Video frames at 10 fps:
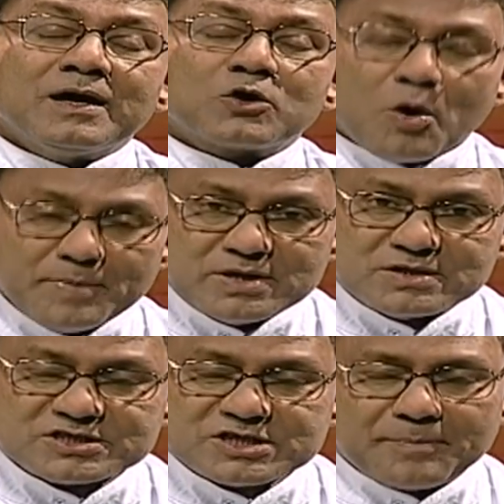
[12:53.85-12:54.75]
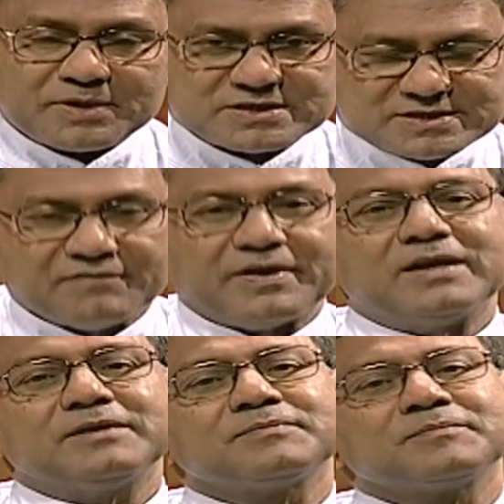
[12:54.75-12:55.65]
Romans chapter 7,
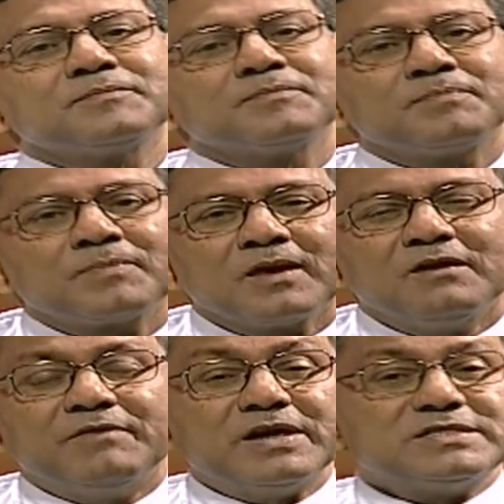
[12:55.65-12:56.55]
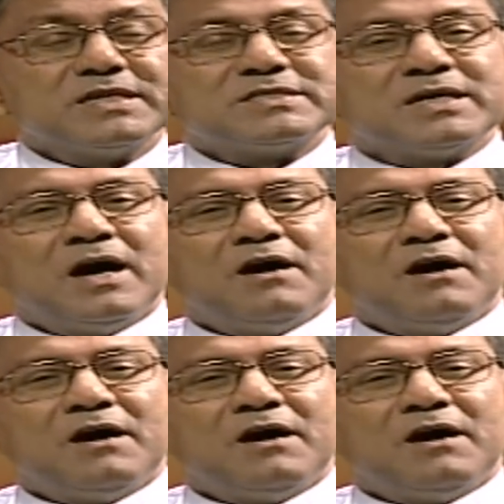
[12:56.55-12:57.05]
verses